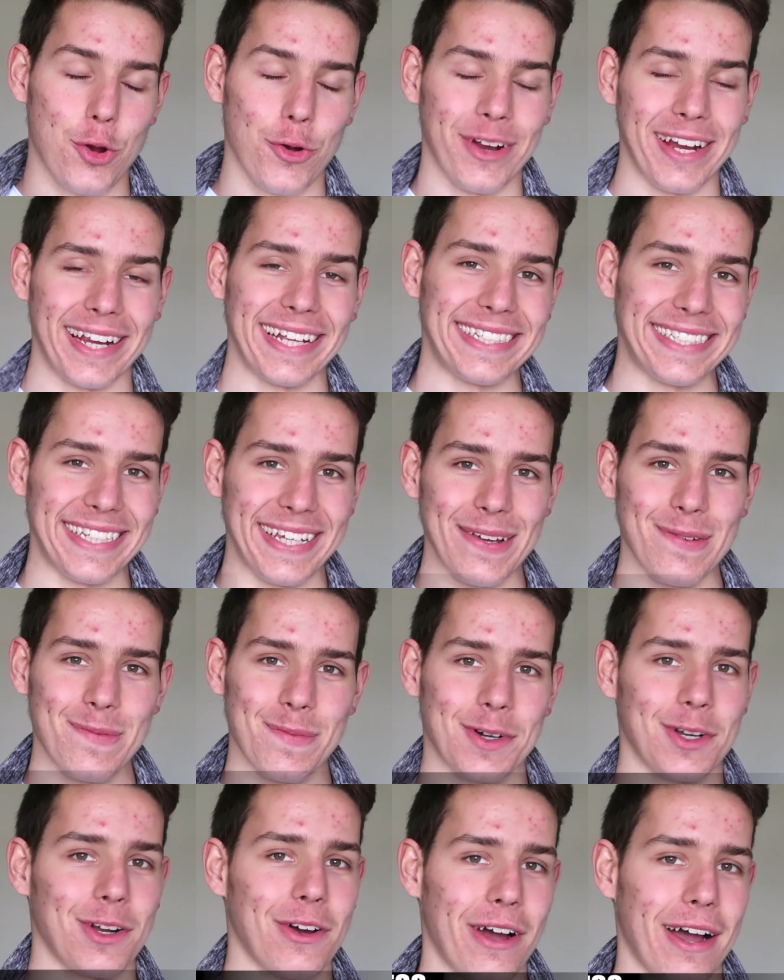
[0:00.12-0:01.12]
Creatine
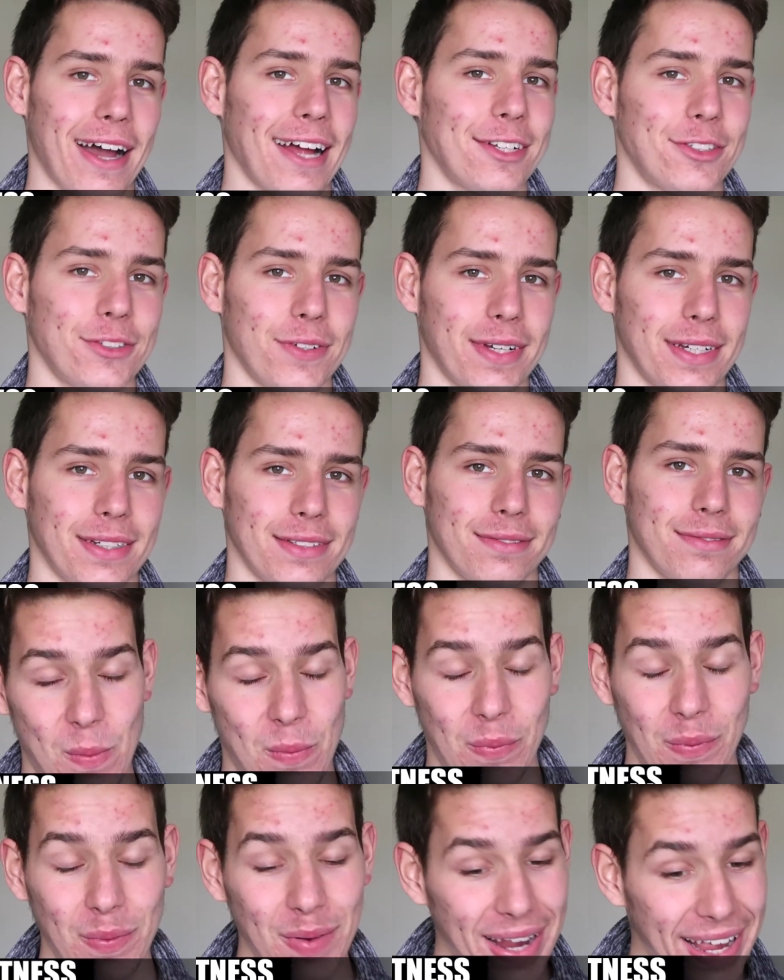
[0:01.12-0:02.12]
monohydrate.
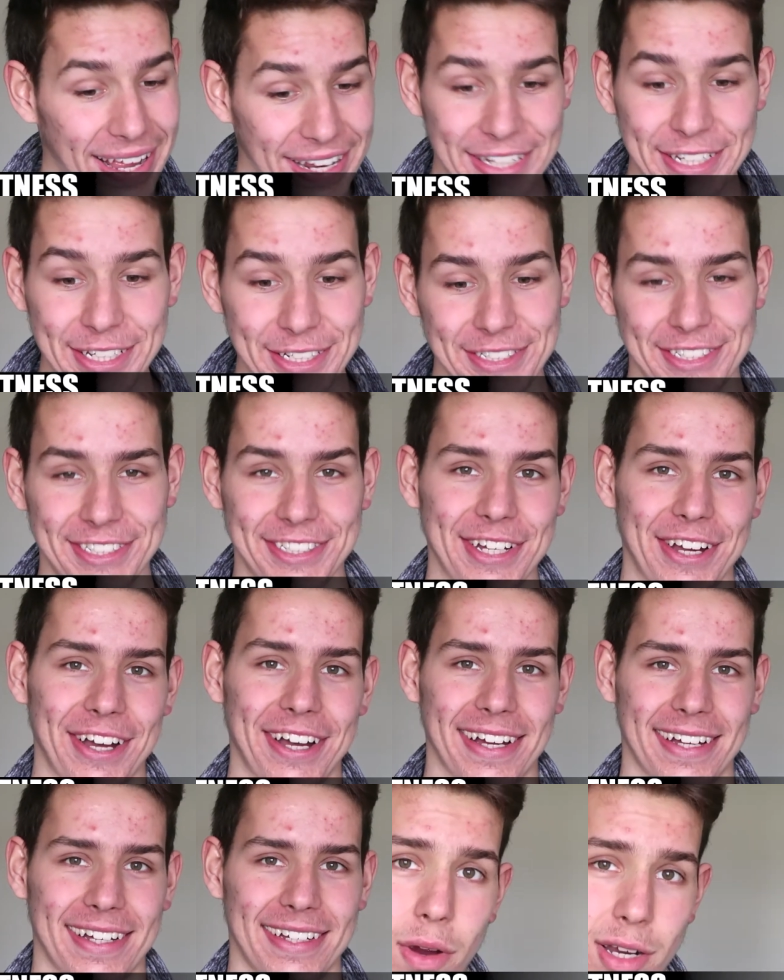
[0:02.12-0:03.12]
Where do you
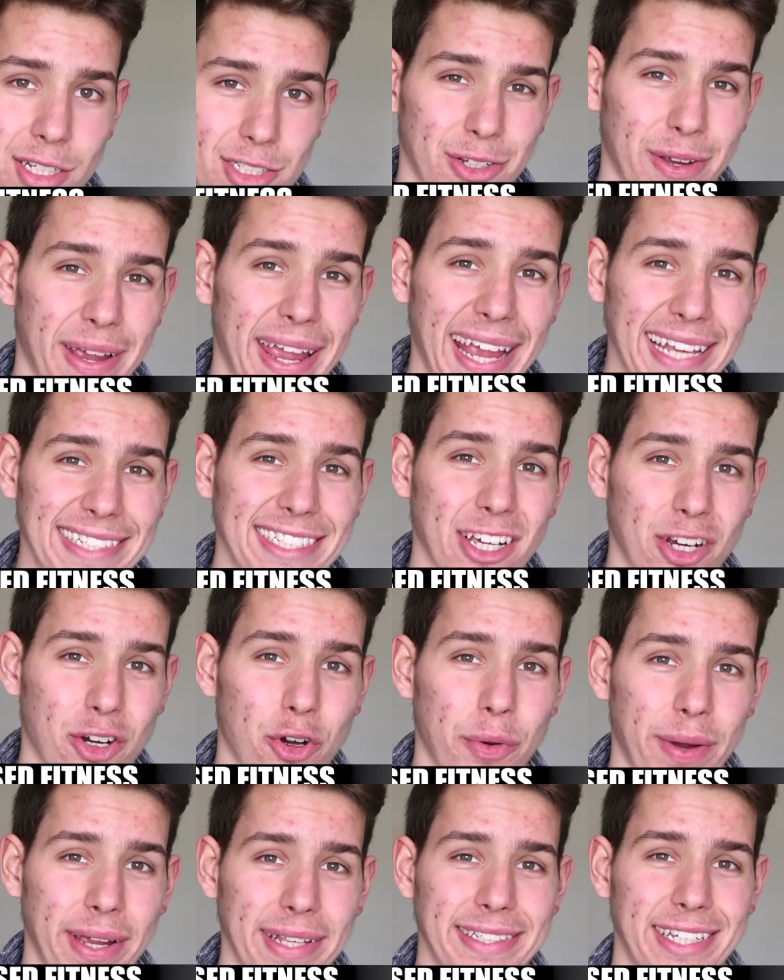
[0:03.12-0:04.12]
start? Alright, so here's how
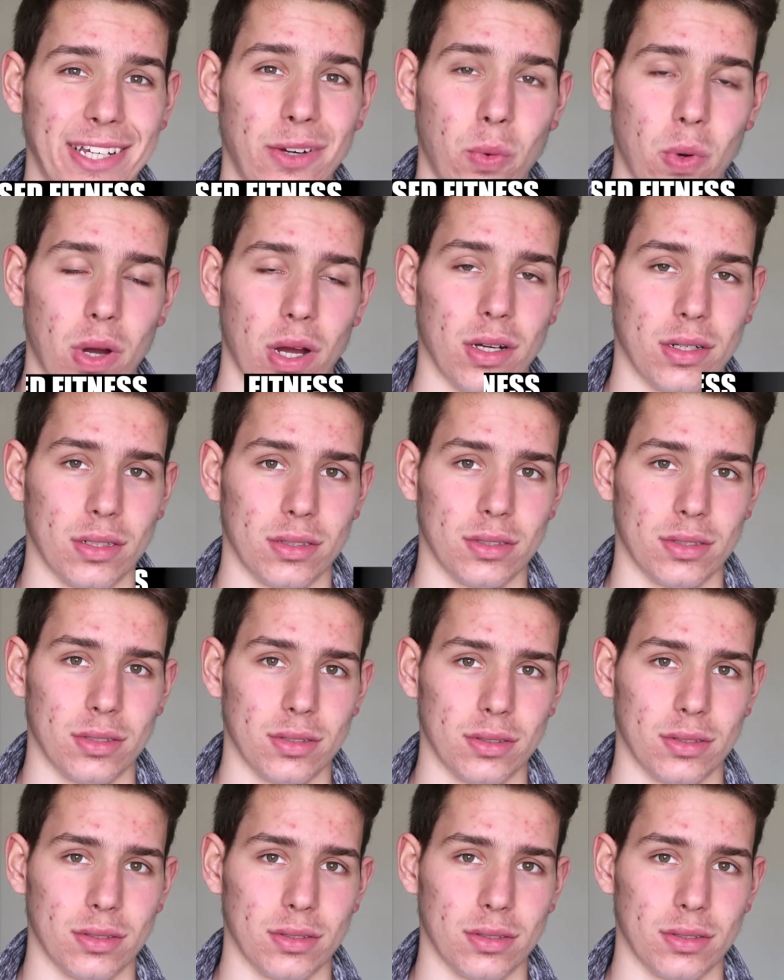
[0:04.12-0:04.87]
creatine works.